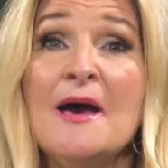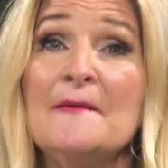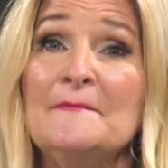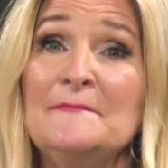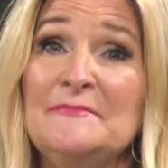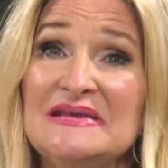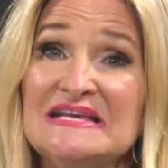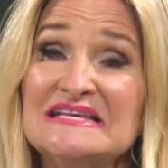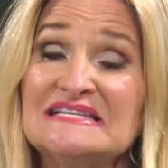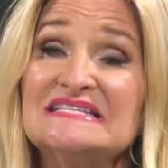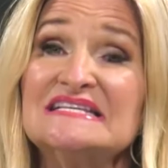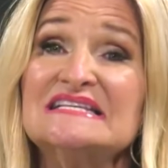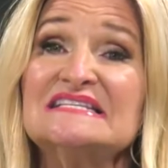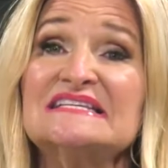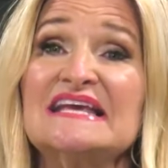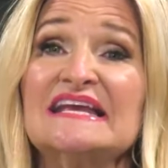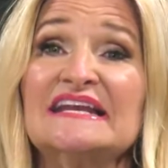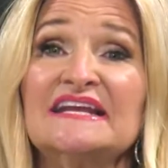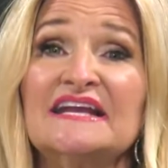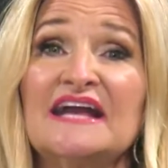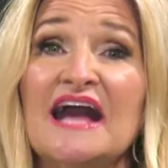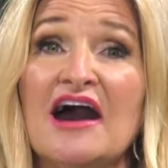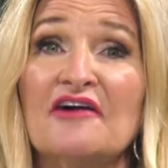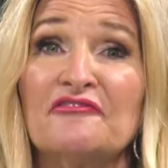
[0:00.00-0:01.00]
business,
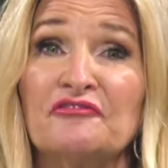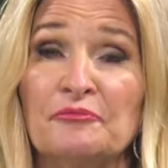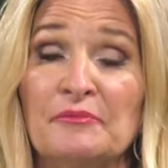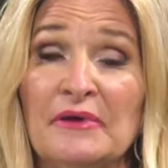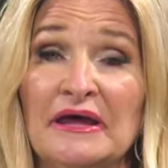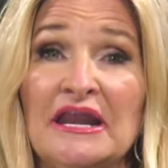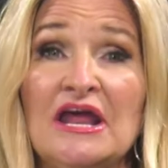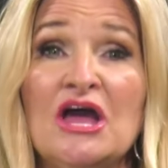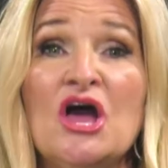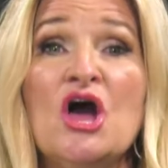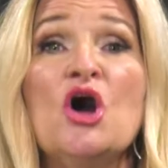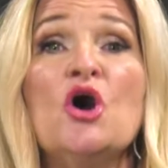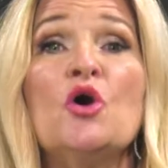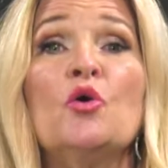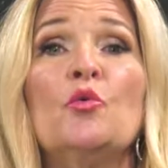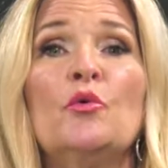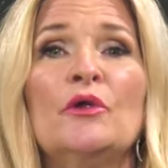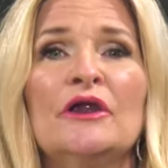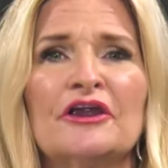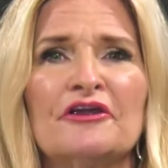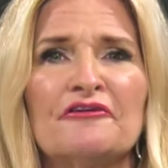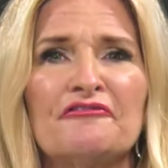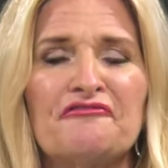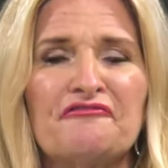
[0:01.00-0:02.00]
and government,
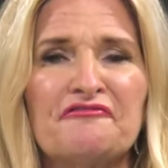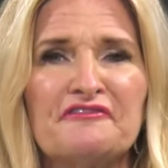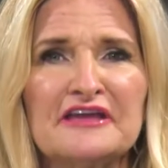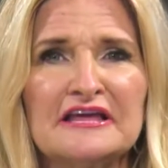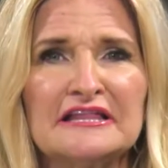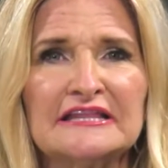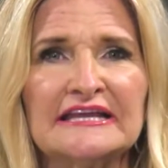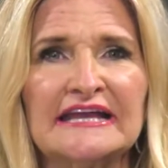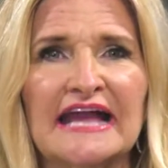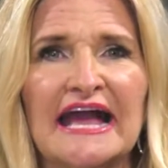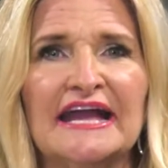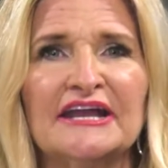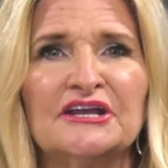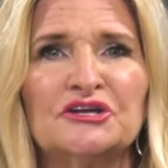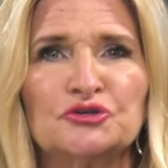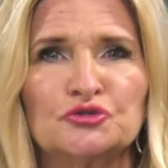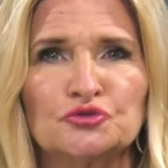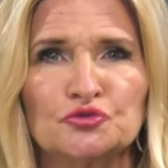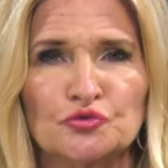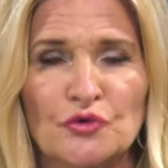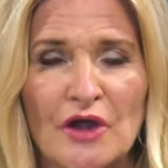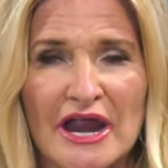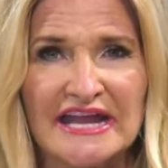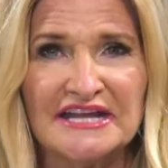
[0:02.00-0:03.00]
we're feeling a
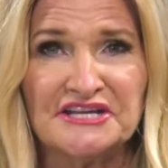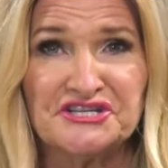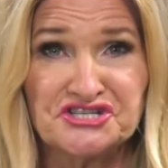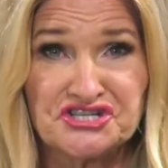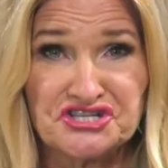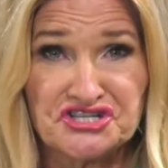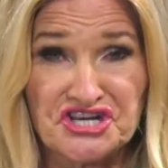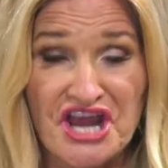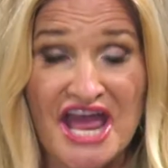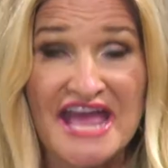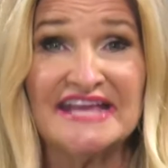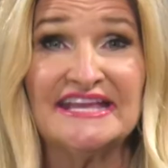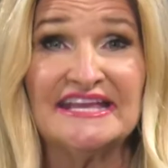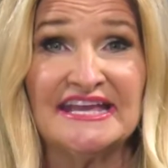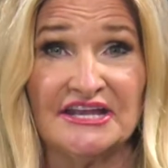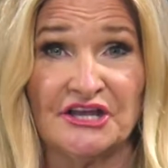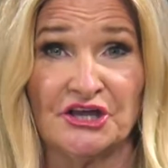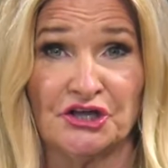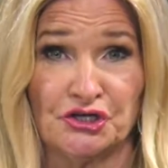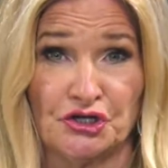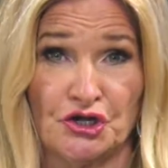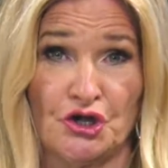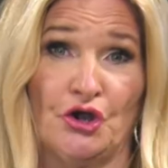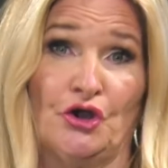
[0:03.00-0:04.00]
great shaking
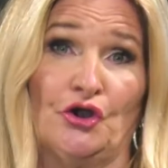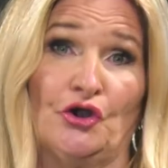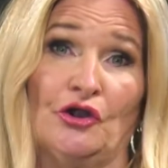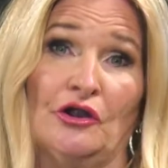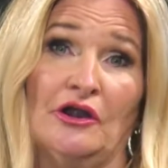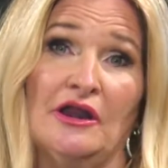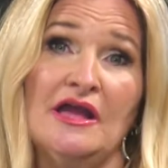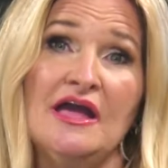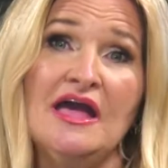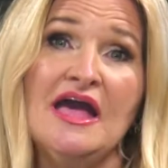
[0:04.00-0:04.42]
occur.